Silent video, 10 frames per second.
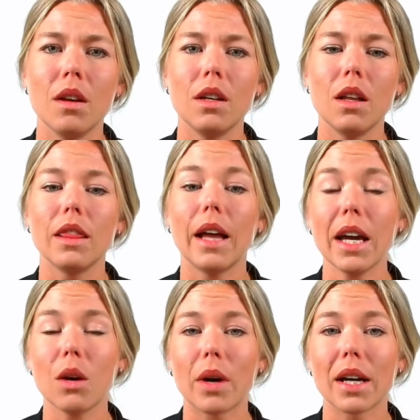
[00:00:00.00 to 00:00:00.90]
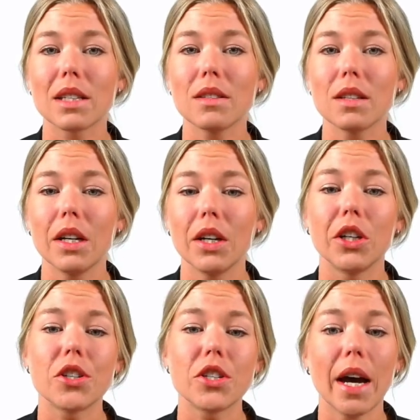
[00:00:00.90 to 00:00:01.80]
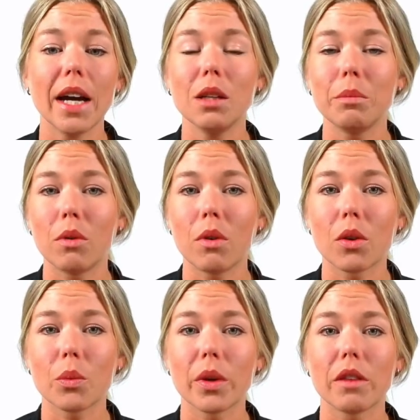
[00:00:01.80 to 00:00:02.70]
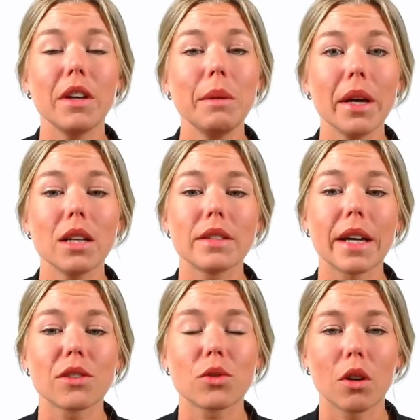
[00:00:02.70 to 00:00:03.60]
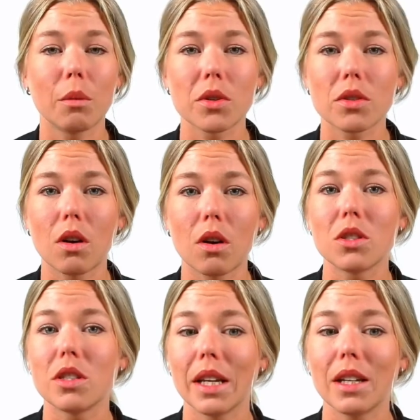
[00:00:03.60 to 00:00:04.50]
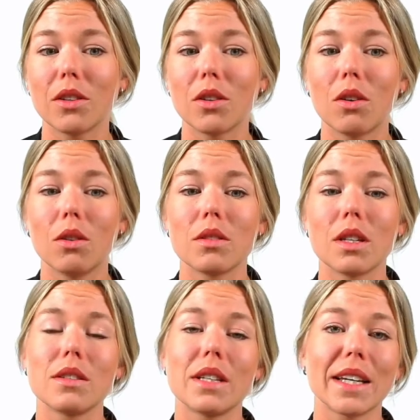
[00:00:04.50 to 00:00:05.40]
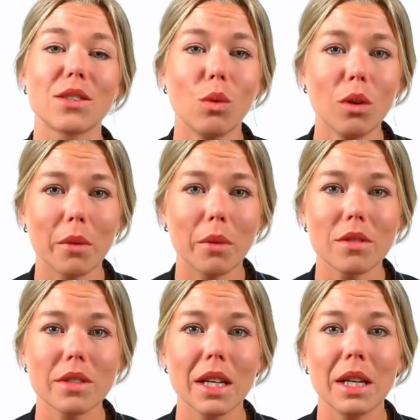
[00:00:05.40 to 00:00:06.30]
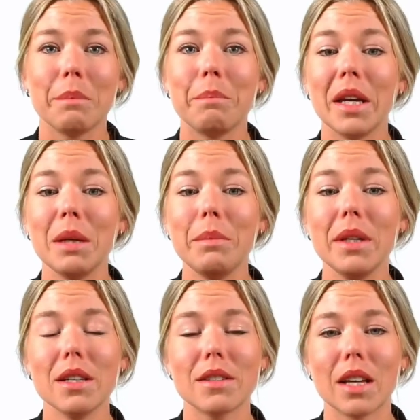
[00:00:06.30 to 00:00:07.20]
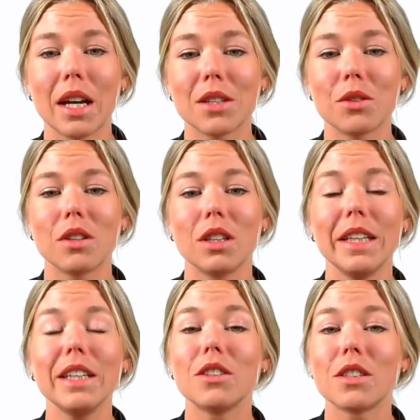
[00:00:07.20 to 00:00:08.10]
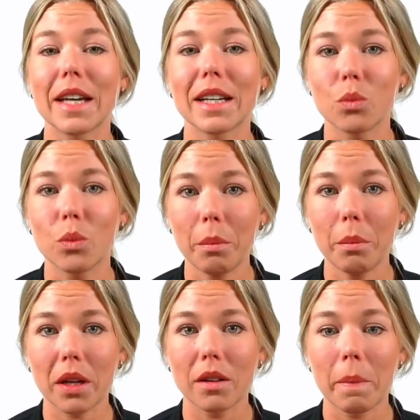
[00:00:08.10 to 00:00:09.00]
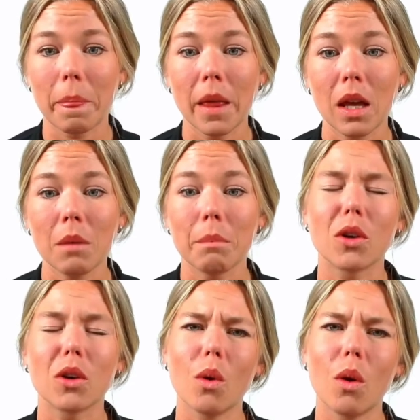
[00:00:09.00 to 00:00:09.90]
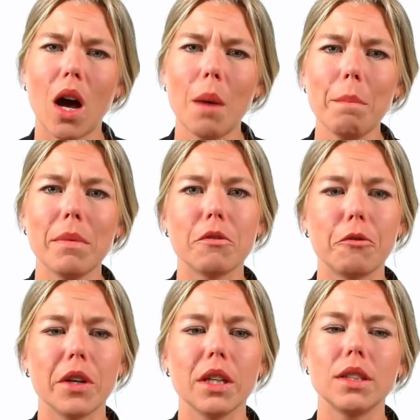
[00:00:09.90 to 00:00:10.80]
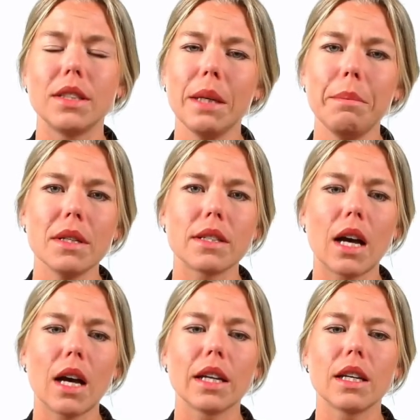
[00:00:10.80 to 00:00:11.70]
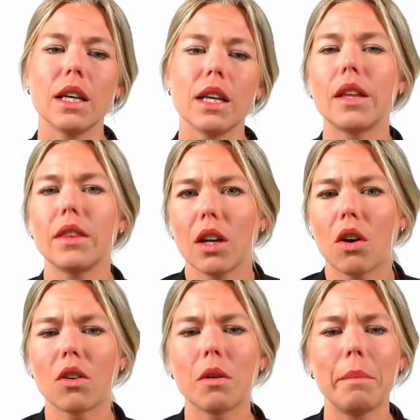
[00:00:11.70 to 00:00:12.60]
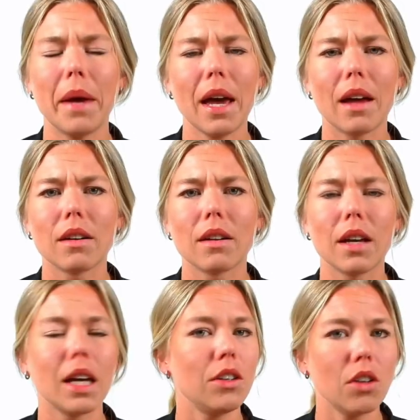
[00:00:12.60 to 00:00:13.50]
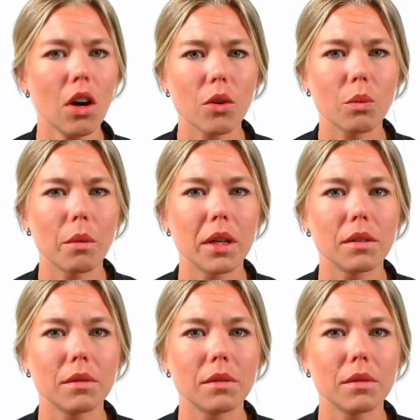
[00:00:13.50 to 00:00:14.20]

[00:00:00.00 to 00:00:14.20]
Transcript: Likewise, a child born with female sex chromosomes, genitals, and sex hormones may be assigned to the legal sex woman, but grow up and feel deep inside that they are a man and not a woman.